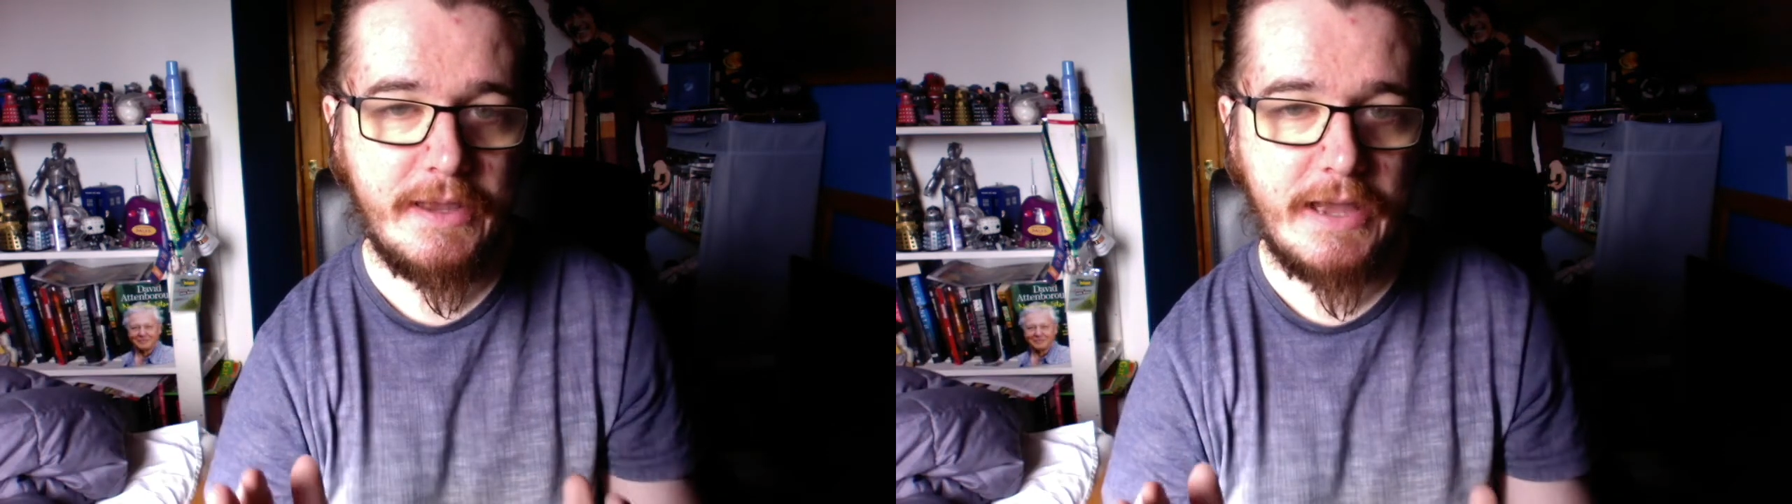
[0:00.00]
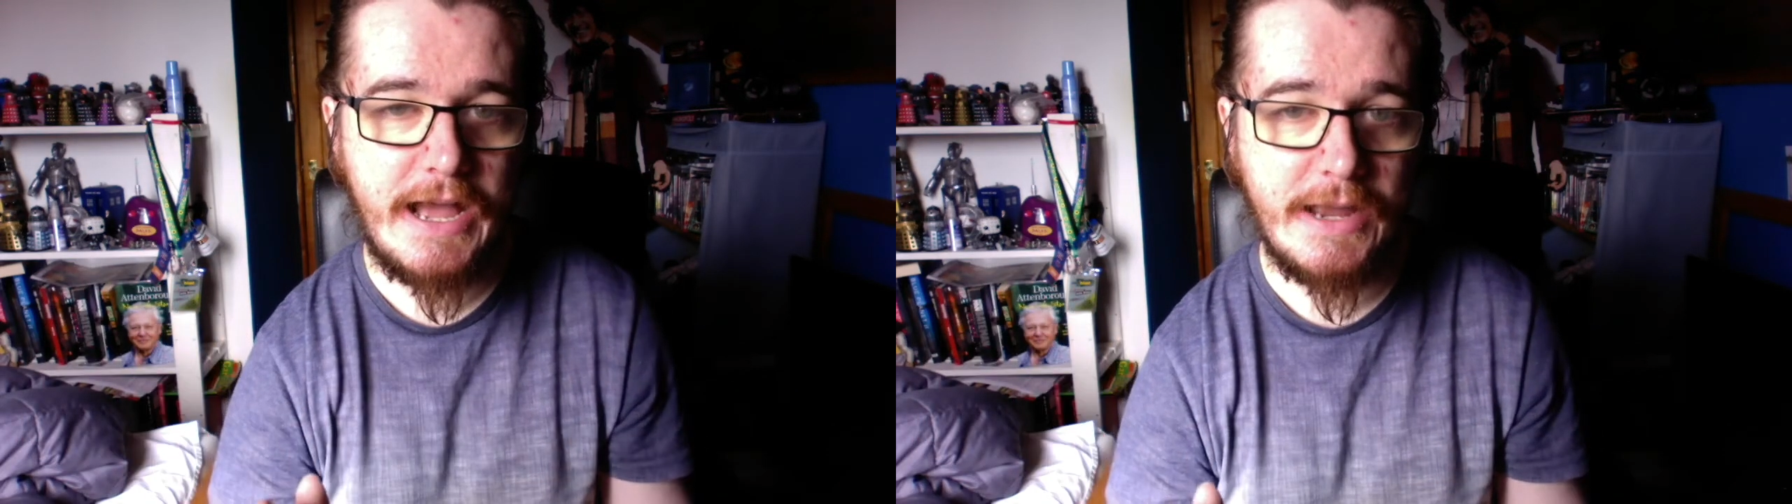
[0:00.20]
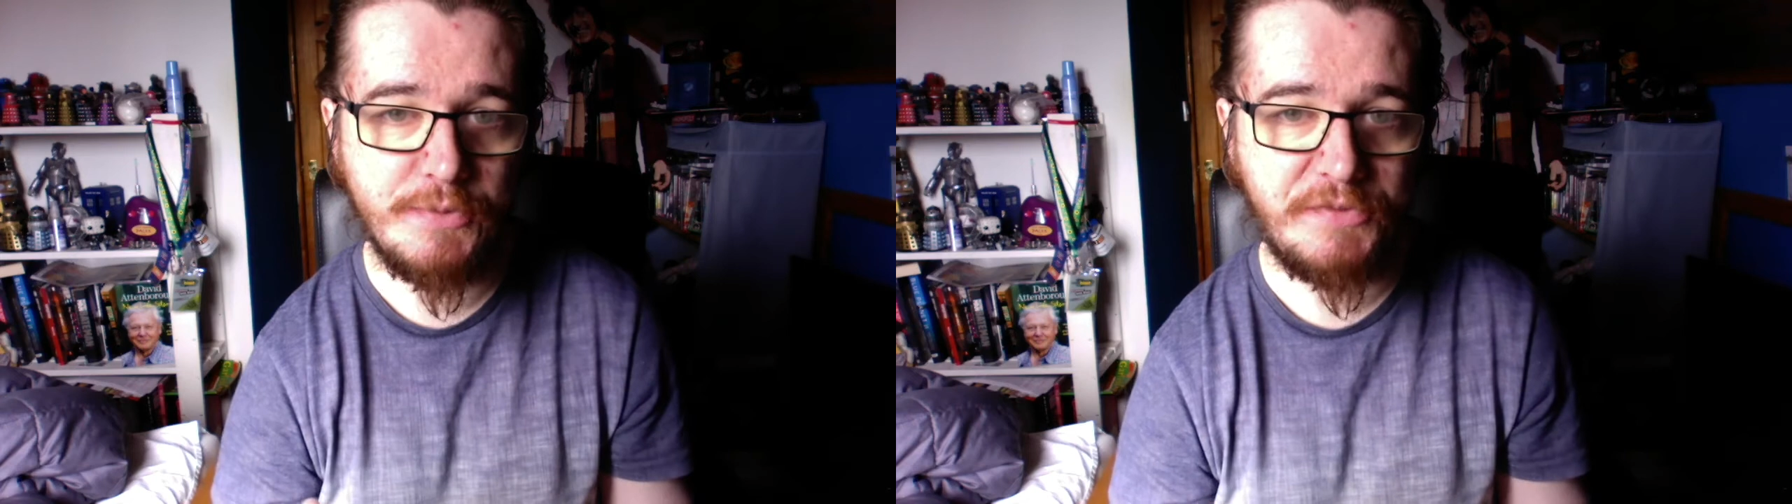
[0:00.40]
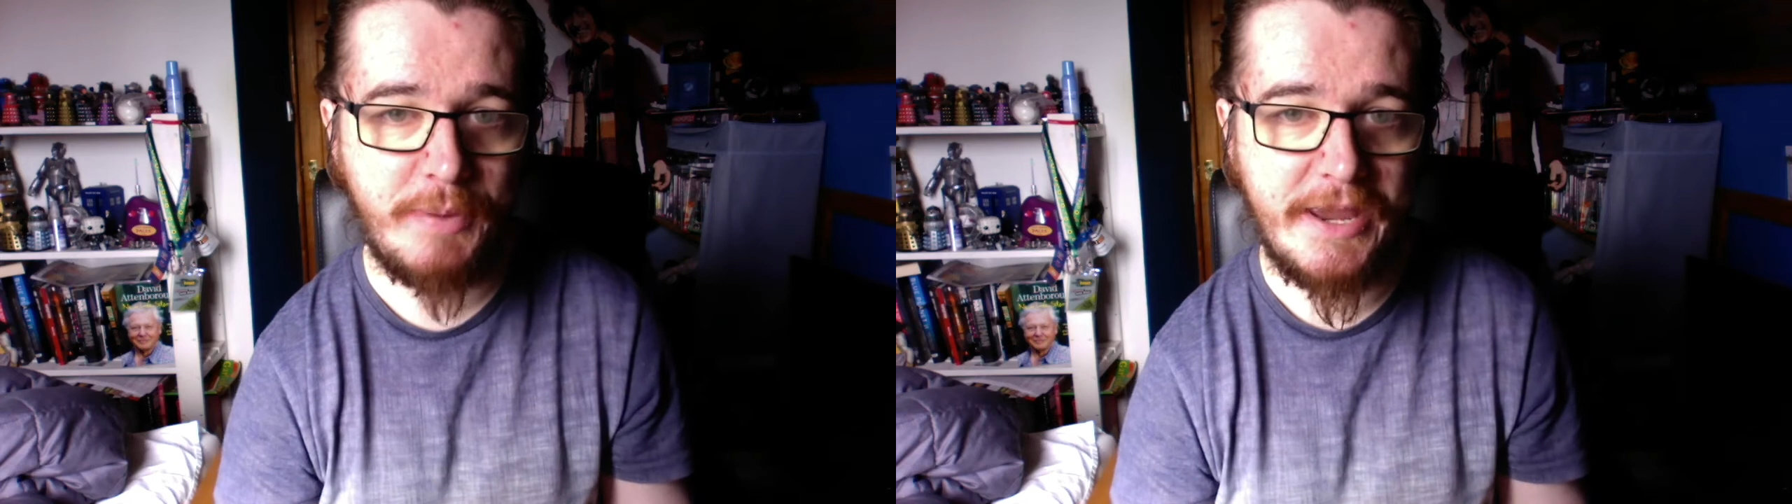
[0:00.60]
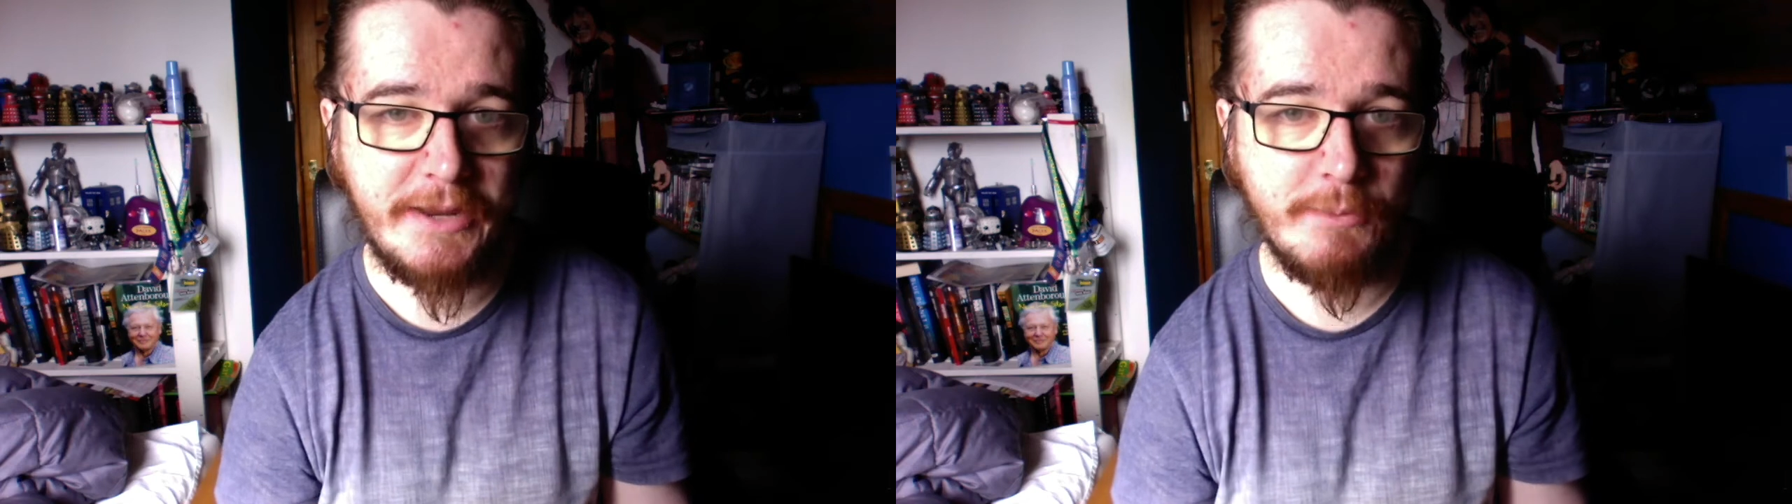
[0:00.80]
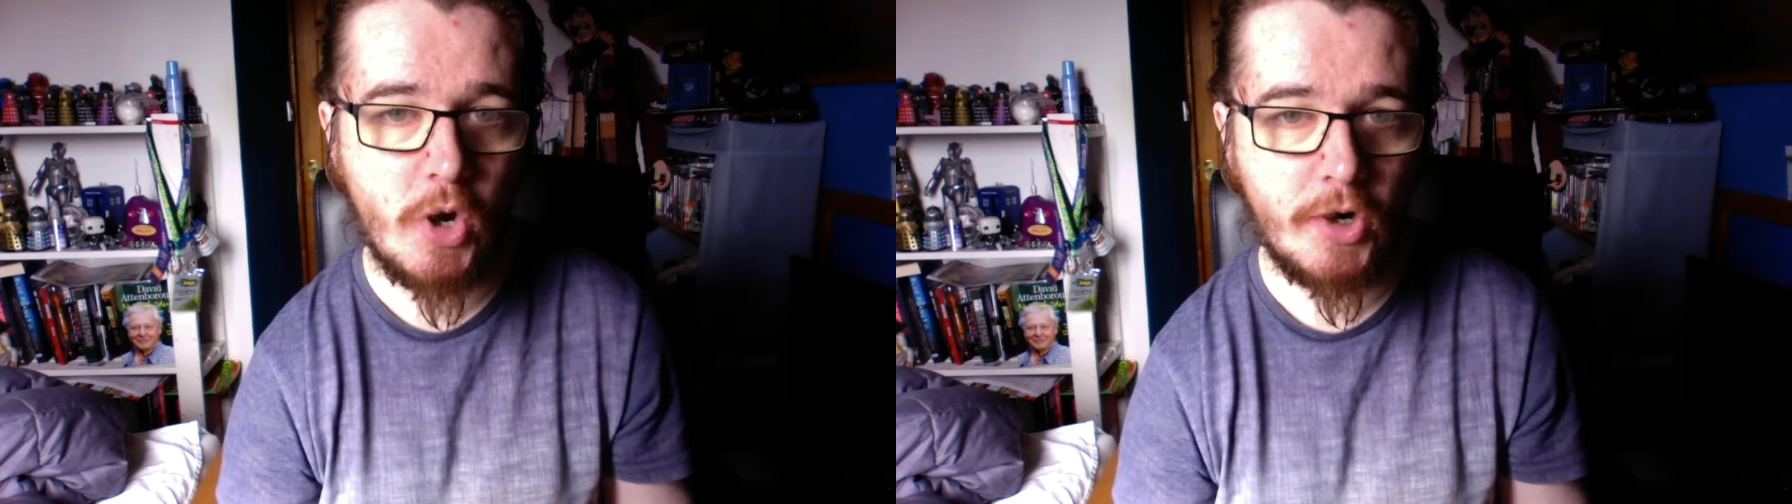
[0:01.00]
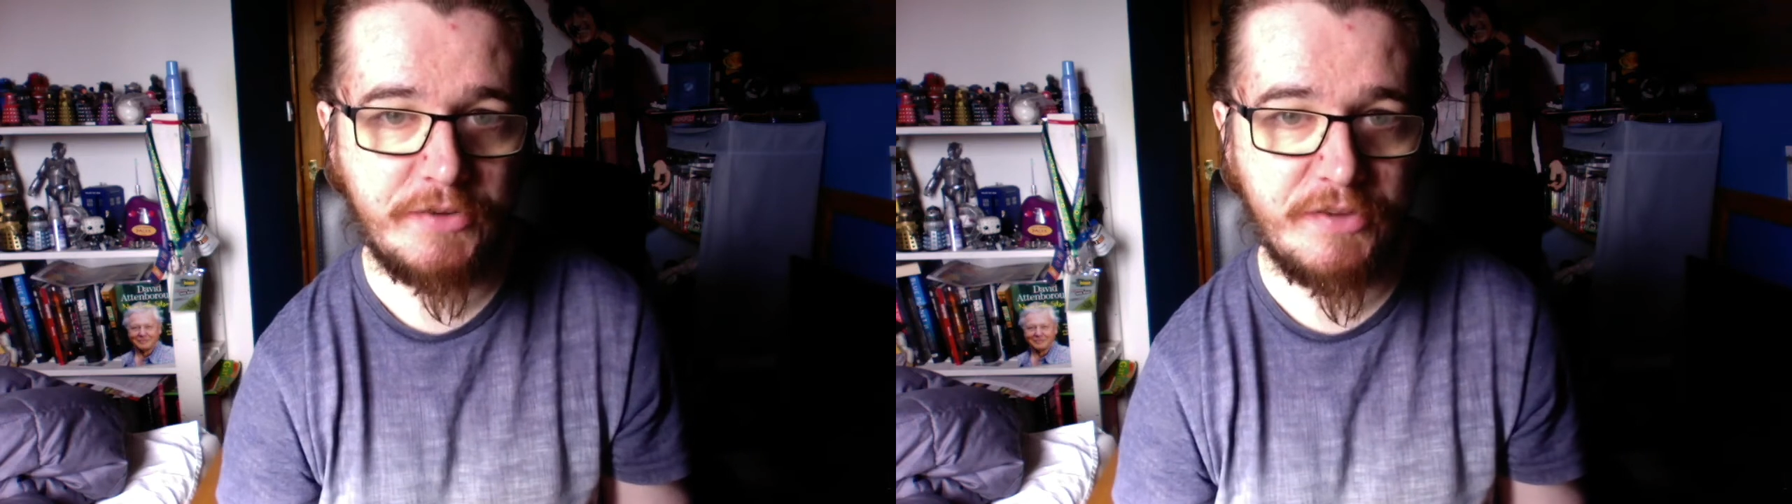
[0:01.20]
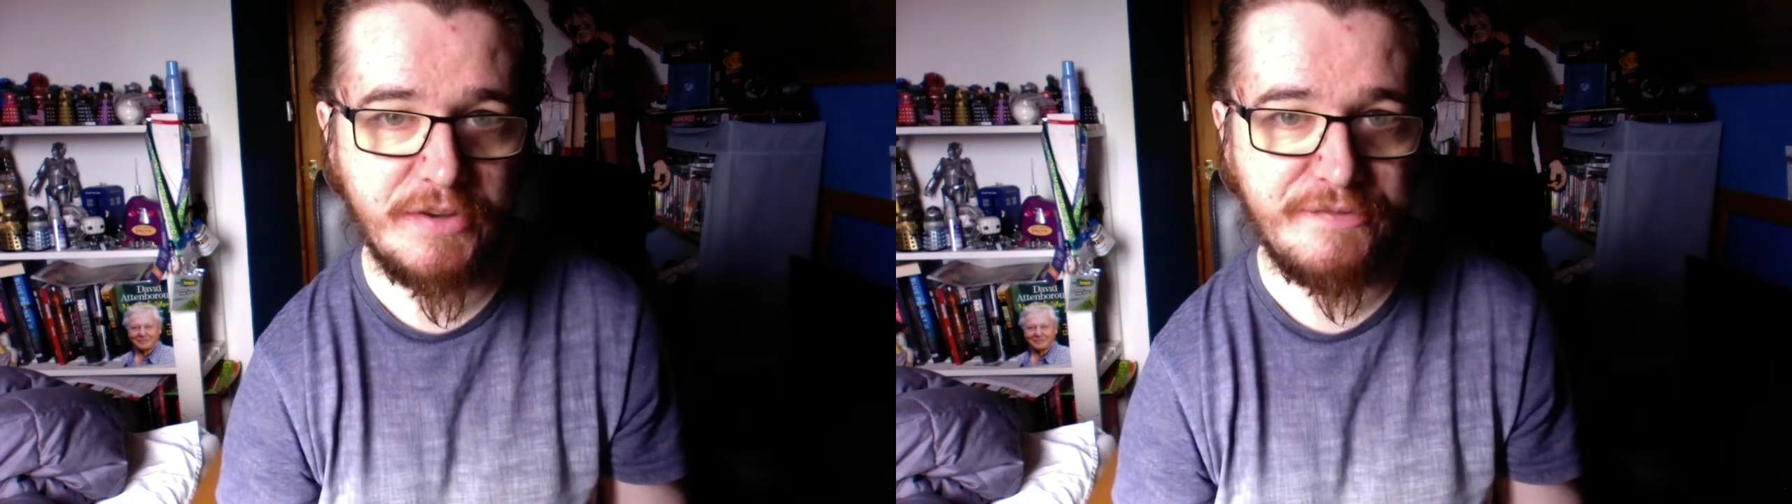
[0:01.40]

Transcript: I was being marked and